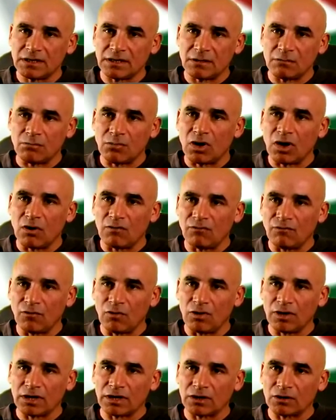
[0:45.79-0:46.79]
a
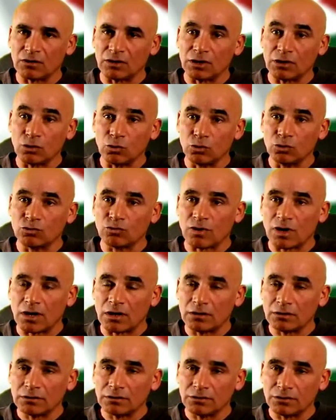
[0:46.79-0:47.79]
bomb falling on an
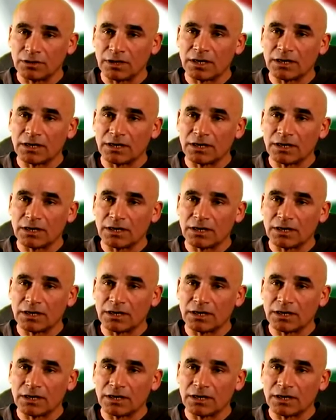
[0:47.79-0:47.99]
UNRWA,